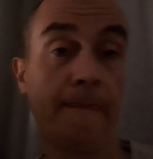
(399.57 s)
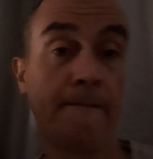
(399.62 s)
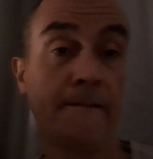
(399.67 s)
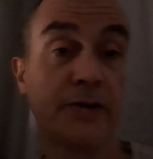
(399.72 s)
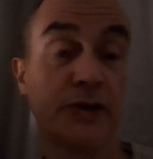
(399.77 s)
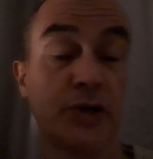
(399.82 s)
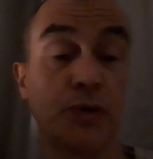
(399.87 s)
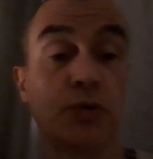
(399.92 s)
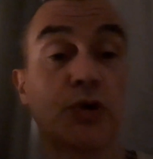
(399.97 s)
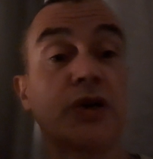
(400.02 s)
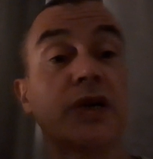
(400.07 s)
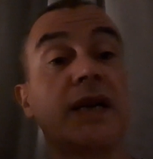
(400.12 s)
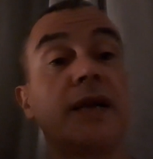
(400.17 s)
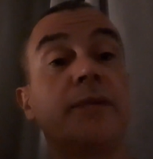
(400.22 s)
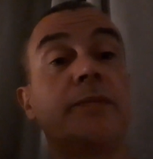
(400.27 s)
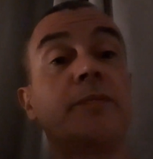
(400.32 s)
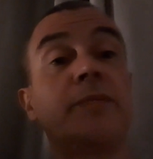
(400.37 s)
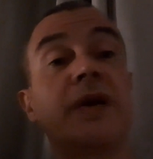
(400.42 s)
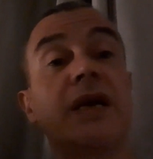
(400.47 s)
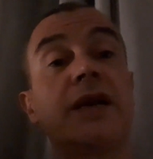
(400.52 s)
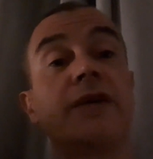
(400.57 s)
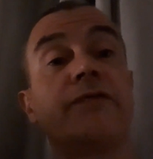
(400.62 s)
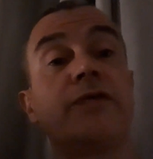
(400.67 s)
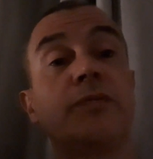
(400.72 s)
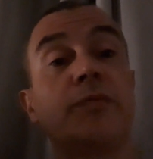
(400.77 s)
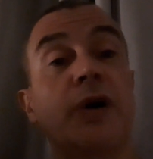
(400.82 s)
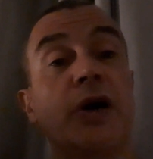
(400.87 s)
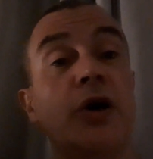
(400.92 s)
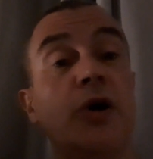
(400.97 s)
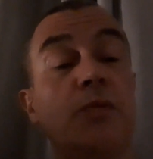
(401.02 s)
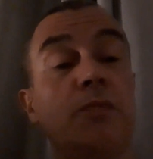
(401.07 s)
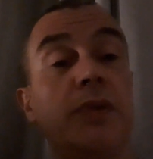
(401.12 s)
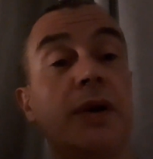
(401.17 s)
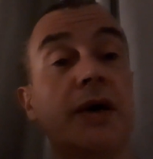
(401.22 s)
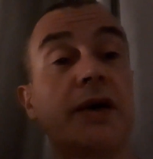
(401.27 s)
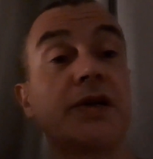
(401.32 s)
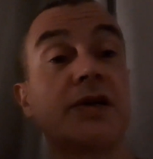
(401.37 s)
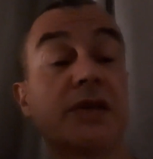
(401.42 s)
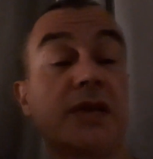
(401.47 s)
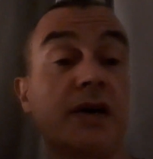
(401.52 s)
She wouldn't let me live in my own
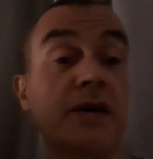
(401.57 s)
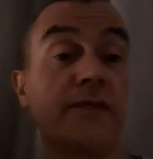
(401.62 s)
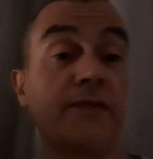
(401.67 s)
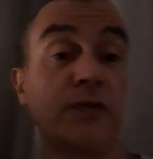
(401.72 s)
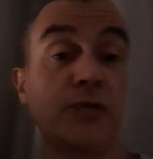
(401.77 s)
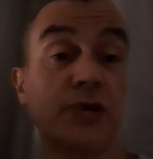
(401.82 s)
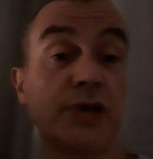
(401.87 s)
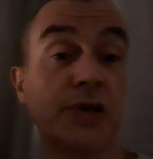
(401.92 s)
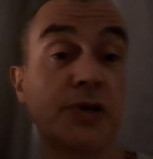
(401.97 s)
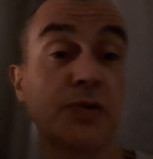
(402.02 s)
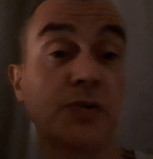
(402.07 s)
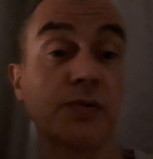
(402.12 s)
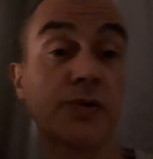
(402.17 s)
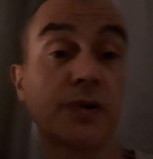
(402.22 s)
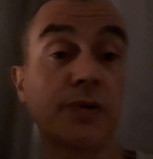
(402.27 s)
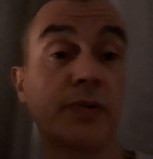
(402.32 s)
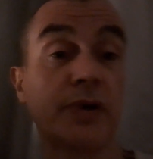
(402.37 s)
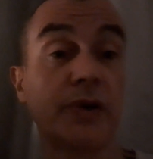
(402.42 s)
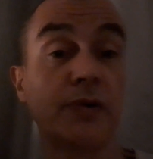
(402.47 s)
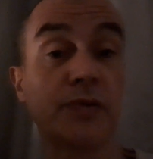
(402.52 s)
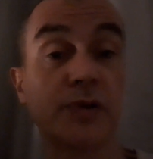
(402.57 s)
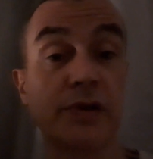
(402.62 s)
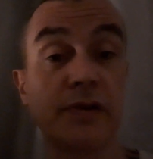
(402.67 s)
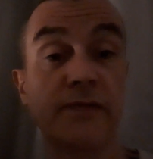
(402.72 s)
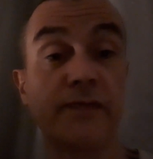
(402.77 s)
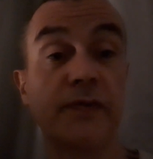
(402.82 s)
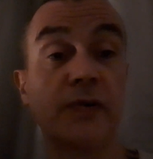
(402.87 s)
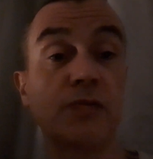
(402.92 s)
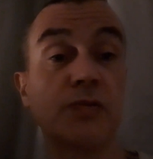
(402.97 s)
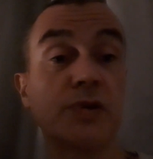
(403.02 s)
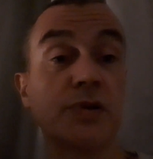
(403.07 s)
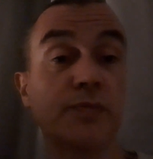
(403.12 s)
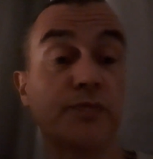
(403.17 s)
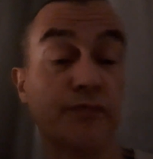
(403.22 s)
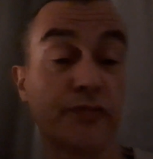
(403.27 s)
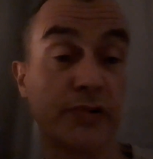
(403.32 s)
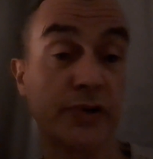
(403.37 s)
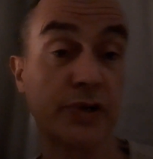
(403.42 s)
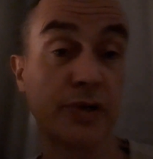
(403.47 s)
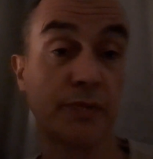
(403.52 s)
place, therefore she's also guilty of false
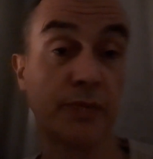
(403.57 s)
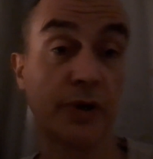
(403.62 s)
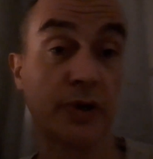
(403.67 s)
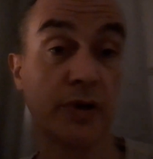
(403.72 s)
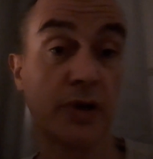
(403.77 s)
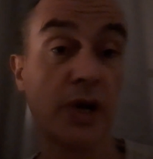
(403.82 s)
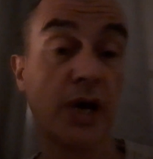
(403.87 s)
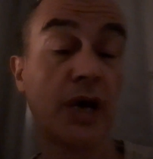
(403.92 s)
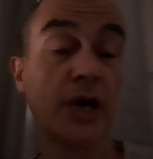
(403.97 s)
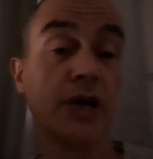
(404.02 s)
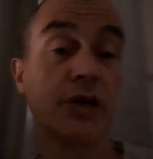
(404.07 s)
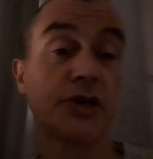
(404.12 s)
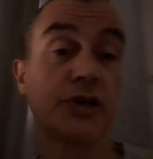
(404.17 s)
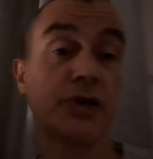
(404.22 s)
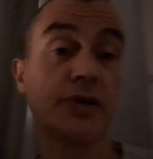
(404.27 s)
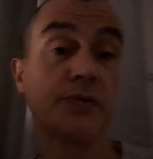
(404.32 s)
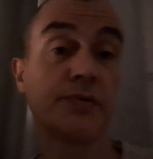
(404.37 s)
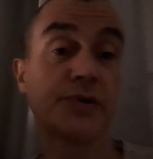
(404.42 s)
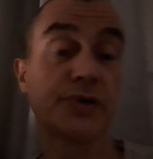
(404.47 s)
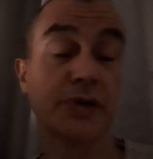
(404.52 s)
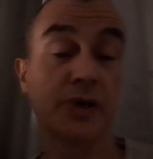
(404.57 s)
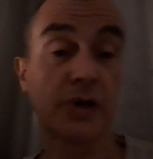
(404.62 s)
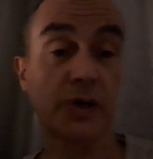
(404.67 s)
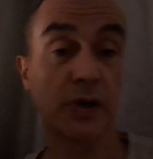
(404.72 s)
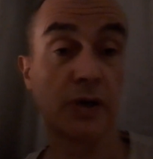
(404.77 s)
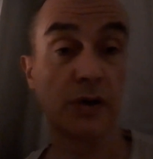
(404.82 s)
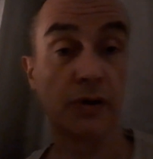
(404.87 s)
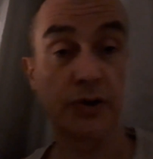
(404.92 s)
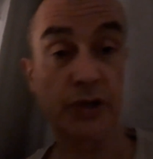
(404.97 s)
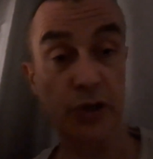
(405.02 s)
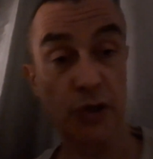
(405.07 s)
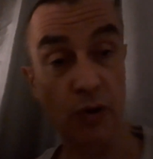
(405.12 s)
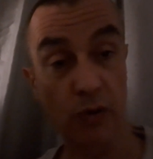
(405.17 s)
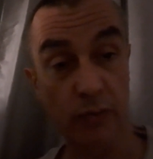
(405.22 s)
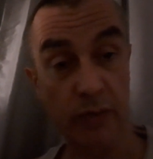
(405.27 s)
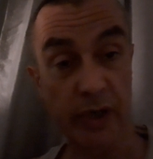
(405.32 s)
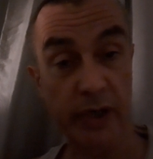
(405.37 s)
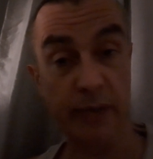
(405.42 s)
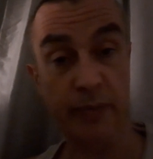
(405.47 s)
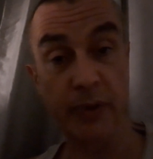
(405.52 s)
imprisonment. She used psychological
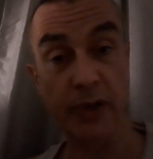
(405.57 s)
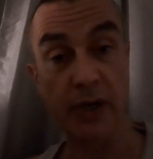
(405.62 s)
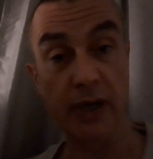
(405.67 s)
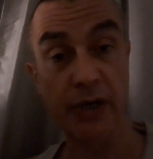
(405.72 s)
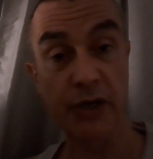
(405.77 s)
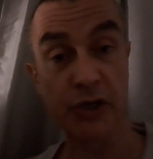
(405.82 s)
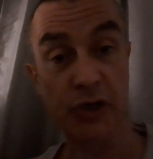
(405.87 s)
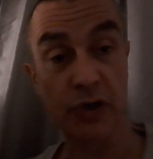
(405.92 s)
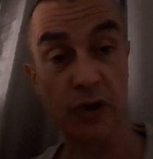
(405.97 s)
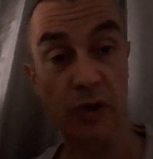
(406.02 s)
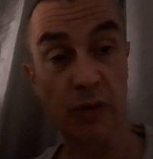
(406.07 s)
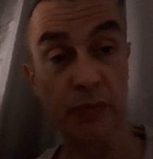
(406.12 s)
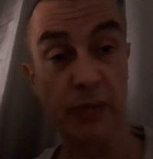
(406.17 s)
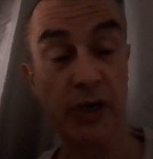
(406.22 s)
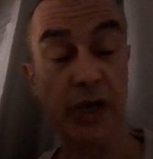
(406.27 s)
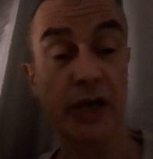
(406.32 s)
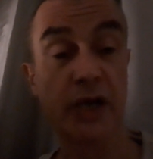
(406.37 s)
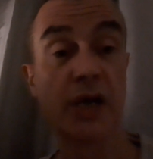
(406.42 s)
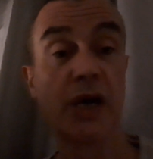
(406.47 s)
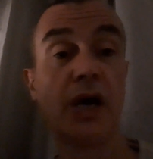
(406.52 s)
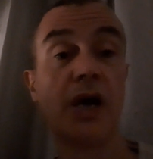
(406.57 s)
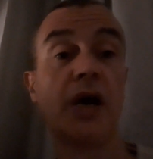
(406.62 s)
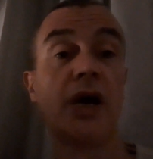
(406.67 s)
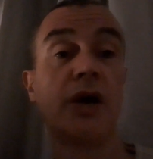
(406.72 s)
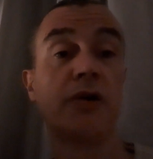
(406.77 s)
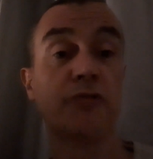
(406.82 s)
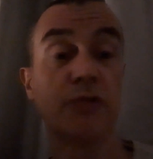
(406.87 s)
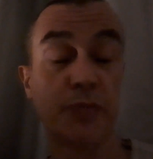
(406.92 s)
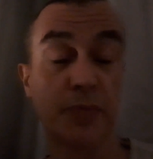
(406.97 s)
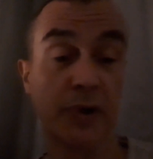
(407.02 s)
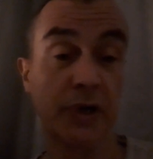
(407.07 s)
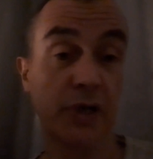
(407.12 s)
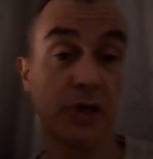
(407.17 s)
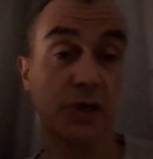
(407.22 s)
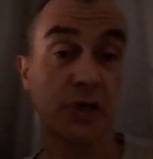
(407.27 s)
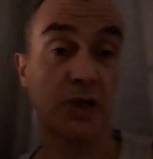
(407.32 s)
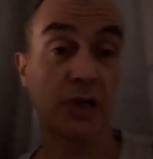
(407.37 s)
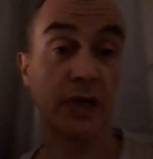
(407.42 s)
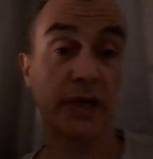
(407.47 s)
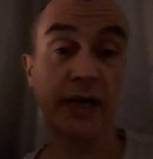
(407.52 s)
manipulation on me
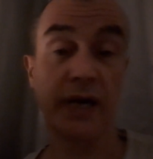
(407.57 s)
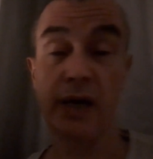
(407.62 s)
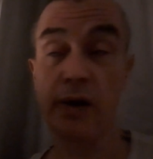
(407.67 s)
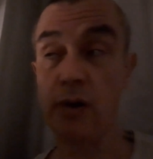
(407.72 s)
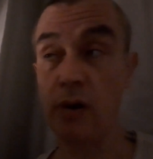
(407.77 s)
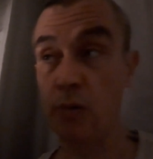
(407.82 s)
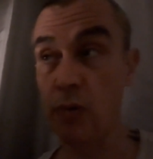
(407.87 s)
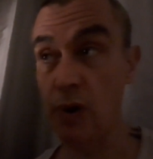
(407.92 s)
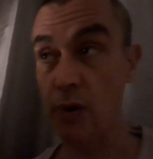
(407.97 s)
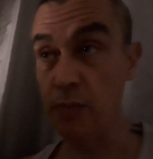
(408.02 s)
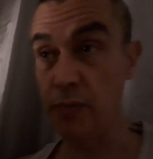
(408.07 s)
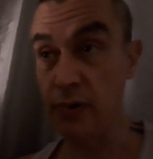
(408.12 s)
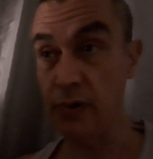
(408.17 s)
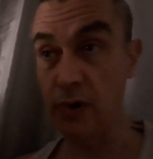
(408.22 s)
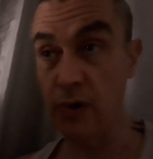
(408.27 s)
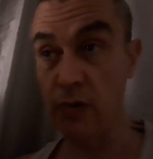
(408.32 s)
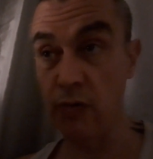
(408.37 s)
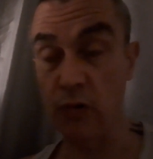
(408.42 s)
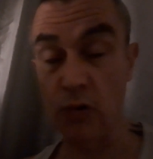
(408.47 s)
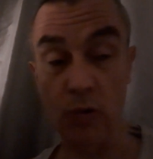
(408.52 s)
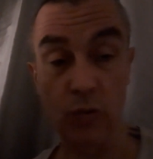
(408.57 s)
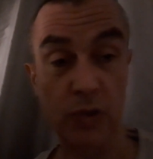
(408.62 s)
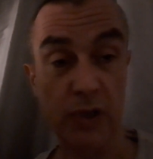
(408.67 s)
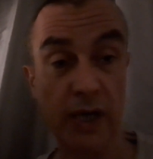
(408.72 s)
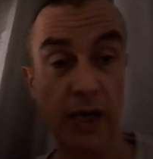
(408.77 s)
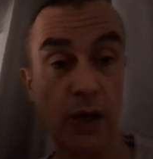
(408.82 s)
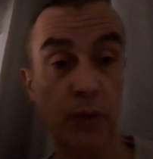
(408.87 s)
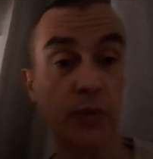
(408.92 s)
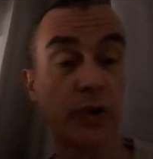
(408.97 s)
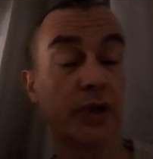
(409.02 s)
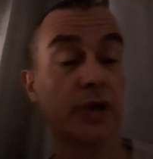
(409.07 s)
repeatedly. Now, I won't put her all down.